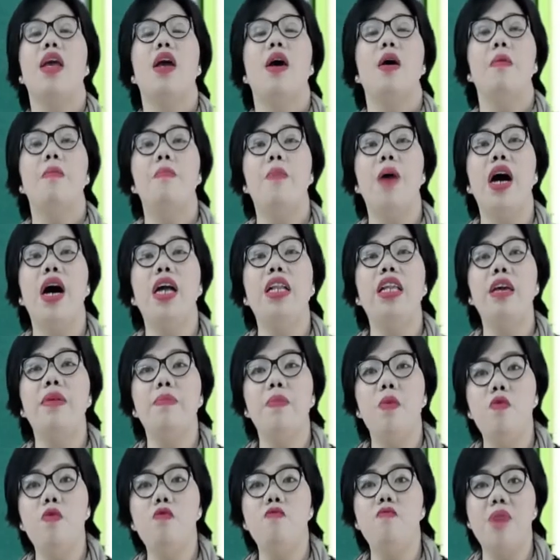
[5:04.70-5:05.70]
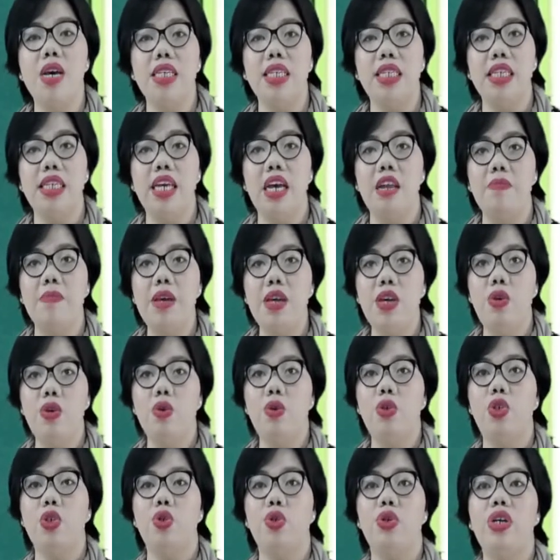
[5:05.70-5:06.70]
Body movements can be
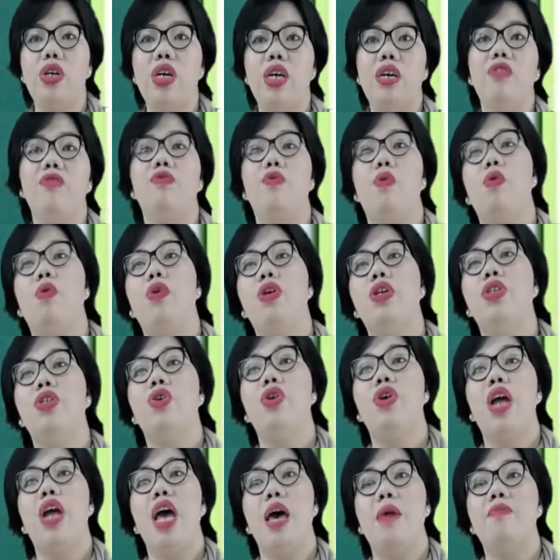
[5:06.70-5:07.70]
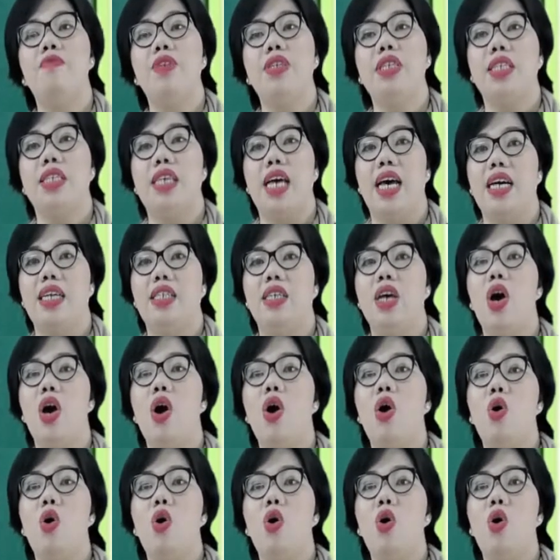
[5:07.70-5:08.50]
used to reinforce or emphasize